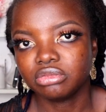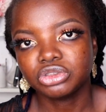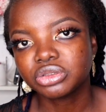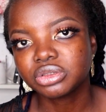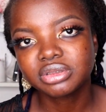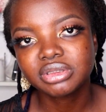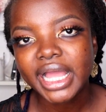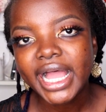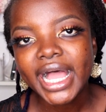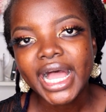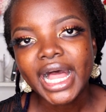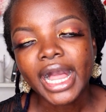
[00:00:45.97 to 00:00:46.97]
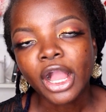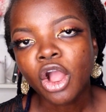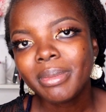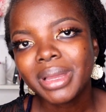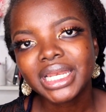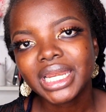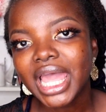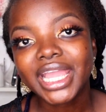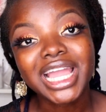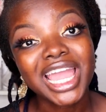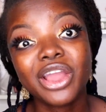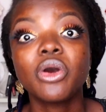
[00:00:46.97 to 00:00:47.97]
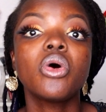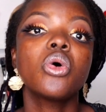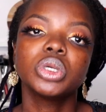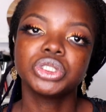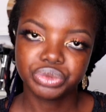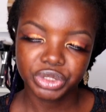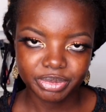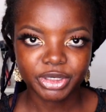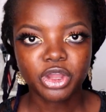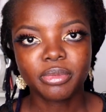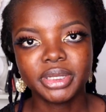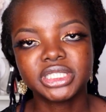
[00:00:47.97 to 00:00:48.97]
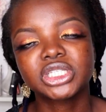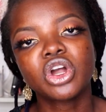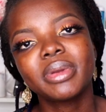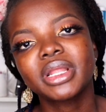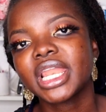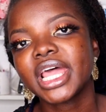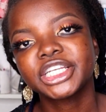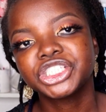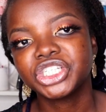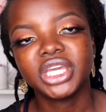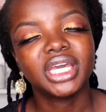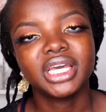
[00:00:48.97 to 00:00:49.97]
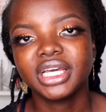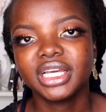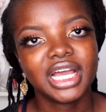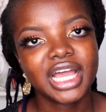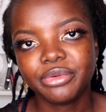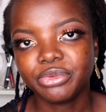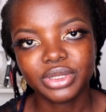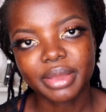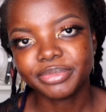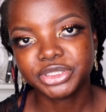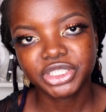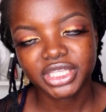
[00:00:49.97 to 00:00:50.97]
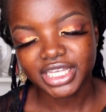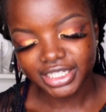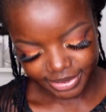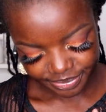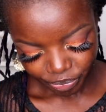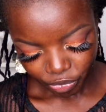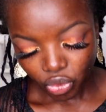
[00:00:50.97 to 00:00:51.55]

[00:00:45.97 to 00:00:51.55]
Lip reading: just comment, like. I always read the comments. Comment, like, share. I would appreciate that.